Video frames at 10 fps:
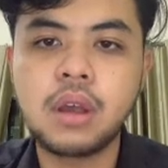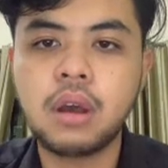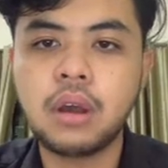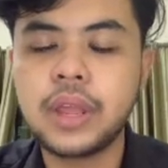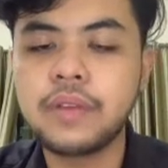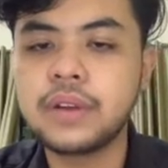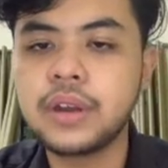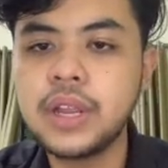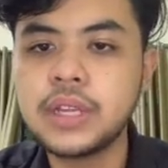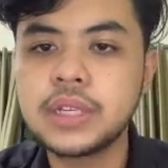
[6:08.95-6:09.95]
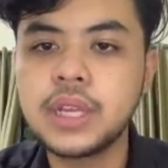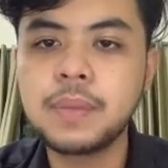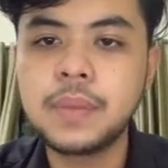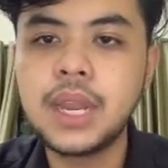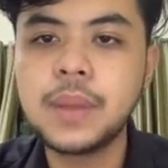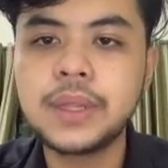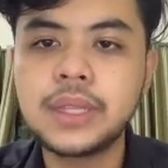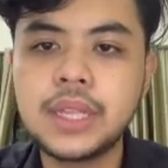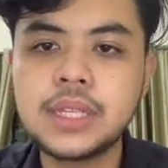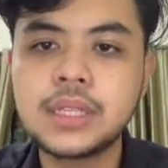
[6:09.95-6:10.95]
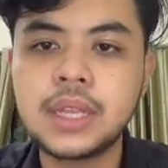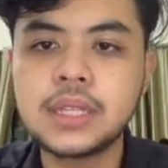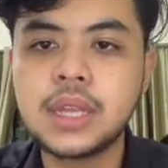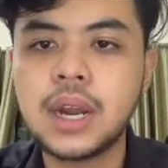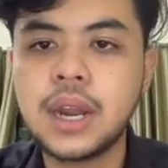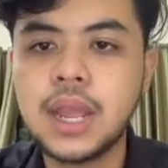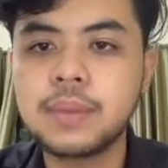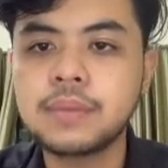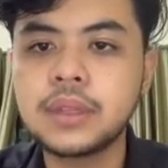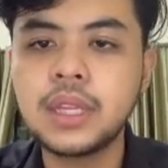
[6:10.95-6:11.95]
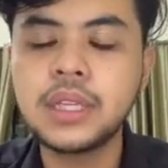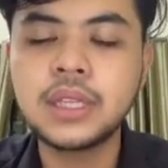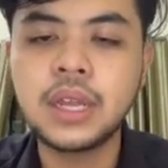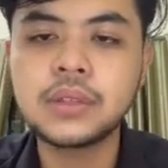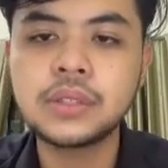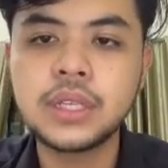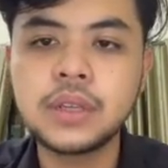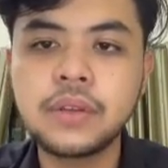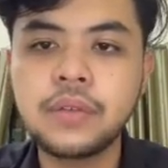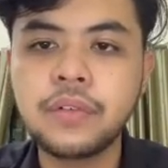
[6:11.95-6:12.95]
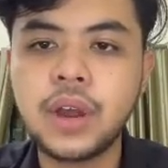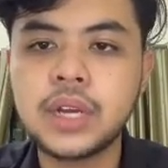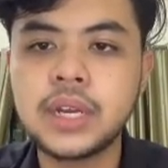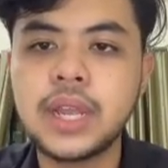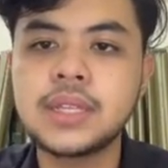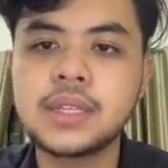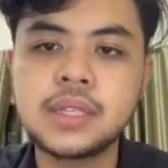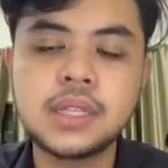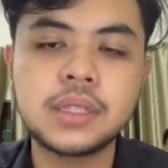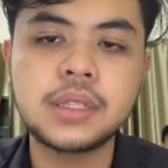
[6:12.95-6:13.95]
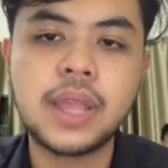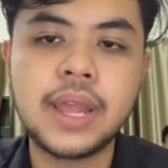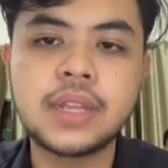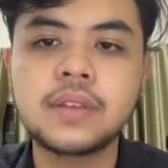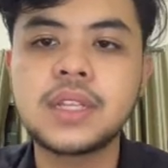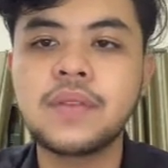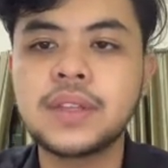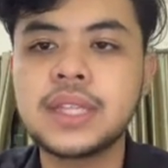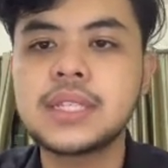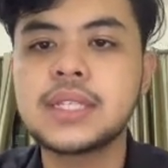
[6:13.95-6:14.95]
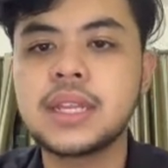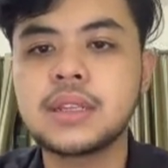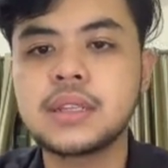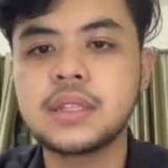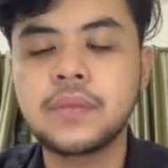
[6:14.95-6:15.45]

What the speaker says: On average, the mean liabilities is RM 30,466 and 17 cents.